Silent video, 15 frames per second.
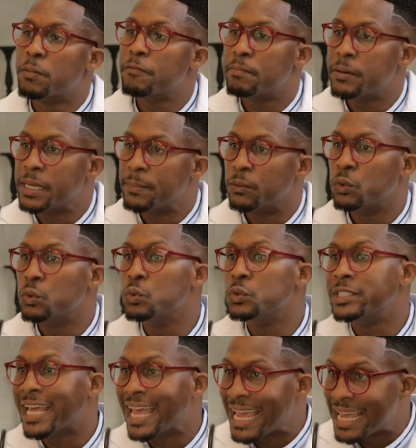of people who
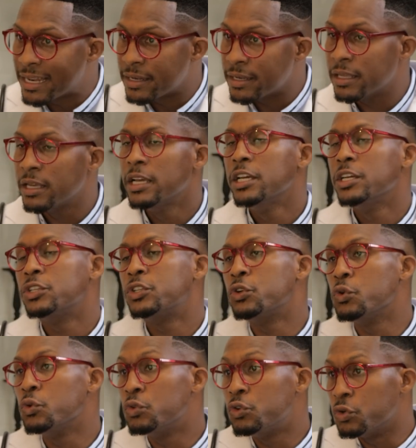tend
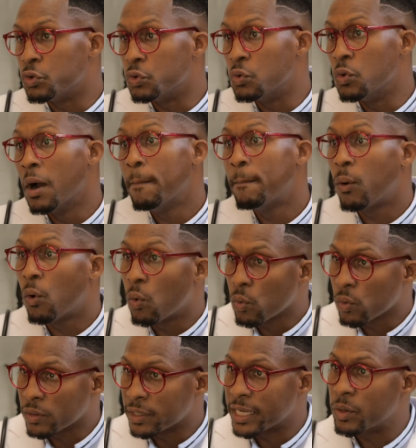to do
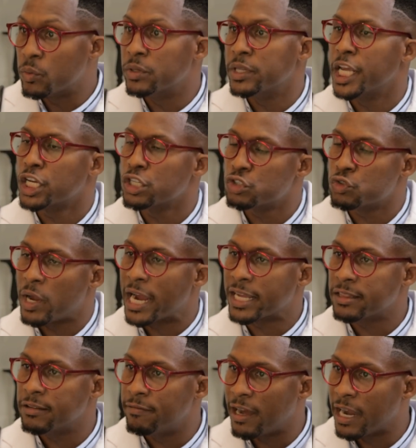poorly when they
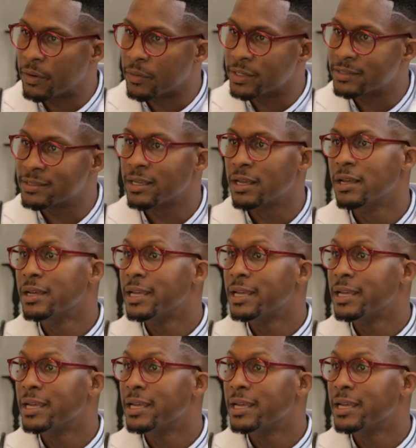contract the virus.